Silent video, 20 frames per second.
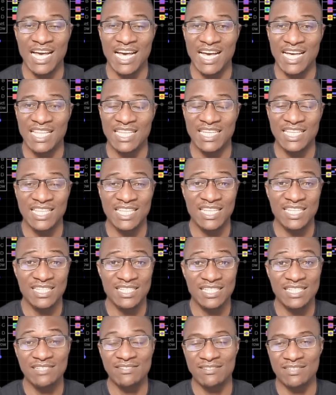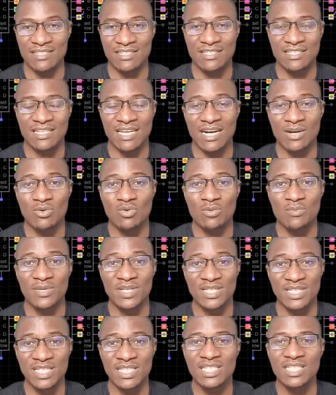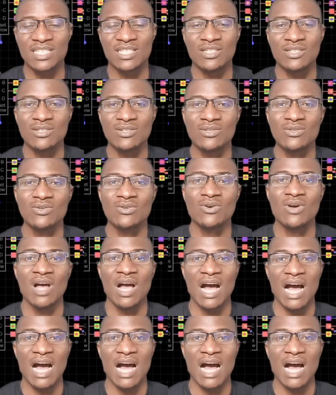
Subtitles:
And in this series, I will be teaching you